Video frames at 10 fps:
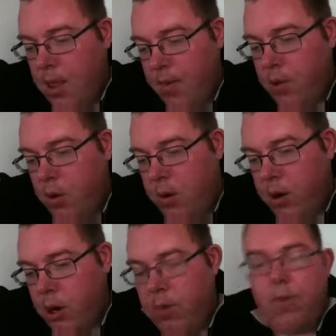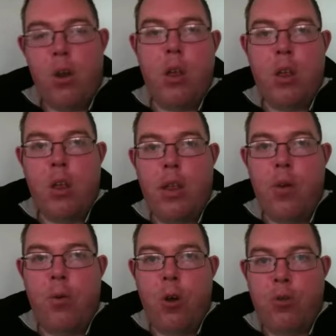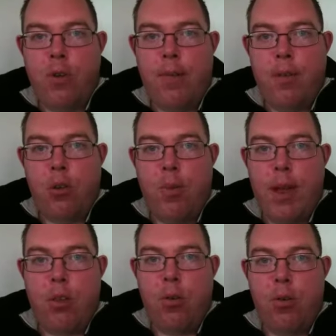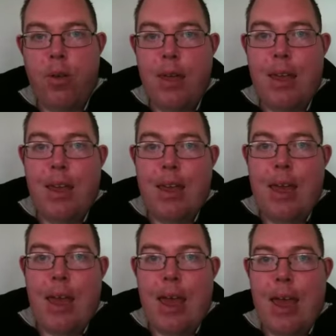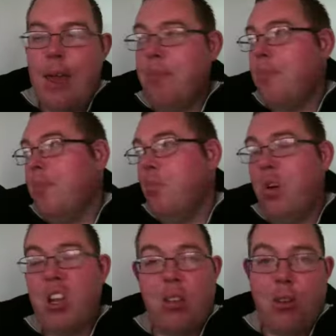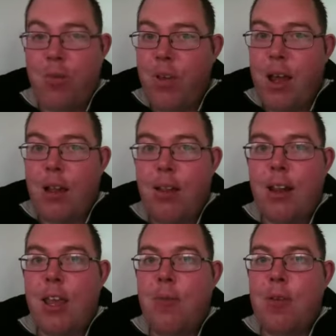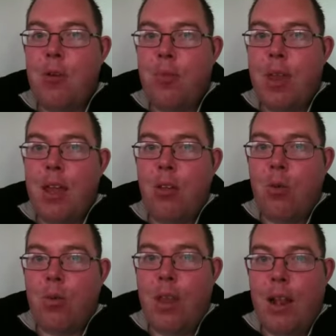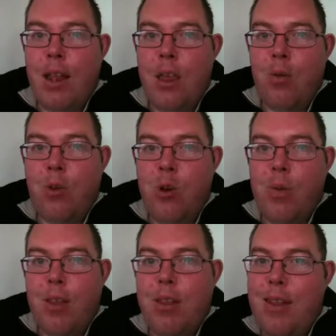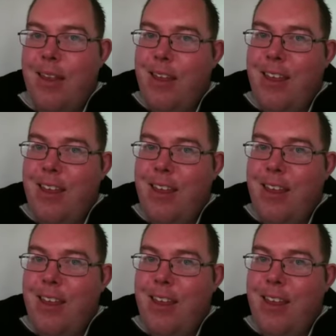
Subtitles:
afternoon I'm going to go for a work travel somewhere, so wish us luck for that, and I'll keep you updated. So see you later, YouTubers.